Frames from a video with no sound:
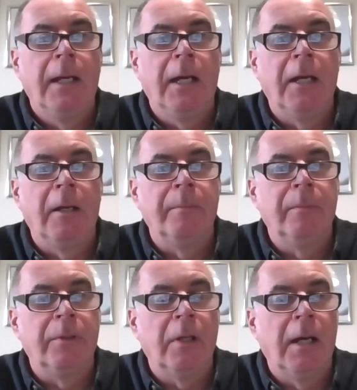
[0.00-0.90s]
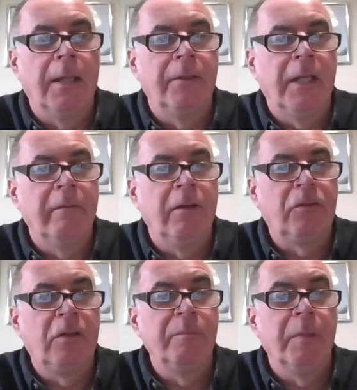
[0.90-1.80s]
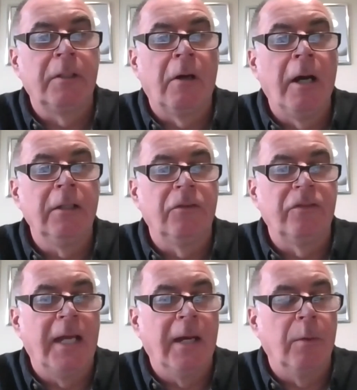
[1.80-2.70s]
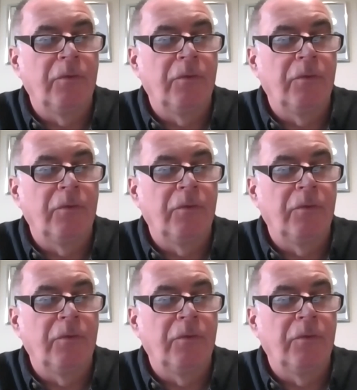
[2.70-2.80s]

And there is government guidance now.